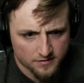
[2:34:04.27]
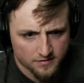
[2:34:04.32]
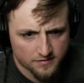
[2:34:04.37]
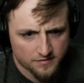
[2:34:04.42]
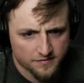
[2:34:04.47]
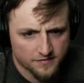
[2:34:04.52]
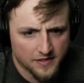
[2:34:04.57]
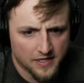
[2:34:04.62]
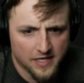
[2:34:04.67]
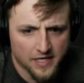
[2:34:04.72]

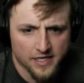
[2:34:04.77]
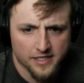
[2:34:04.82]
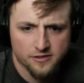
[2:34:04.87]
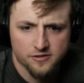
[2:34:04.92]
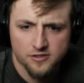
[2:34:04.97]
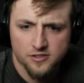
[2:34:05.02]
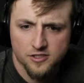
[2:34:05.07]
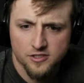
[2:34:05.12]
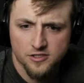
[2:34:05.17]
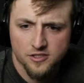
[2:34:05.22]
Find
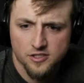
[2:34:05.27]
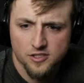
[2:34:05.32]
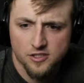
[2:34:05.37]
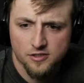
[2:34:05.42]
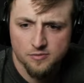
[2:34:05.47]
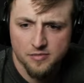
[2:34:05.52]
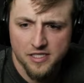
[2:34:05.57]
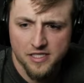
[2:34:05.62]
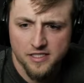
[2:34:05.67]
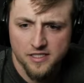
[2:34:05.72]
returns the current
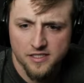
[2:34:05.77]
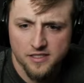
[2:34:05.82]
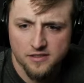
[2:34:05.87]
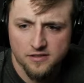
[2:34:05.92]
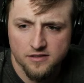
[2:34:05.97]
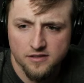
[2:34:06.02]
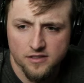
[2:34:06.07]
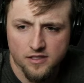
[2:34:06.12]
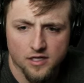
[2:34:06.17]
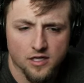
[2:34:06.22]
binding.
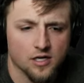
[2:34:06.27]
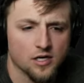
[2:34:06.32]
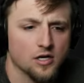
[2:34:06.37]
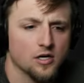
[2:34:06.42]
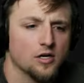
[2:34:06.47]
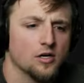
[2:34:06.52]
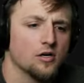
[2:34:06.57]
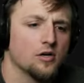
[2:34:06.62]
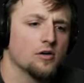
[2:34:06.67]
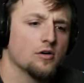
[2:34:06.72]

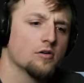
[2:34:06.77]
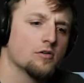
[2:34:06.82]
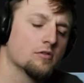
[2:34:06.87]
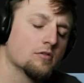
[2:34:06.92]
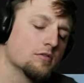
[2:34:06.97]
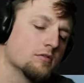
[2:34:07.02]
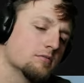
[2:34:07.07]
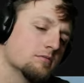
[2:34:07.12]
Oh.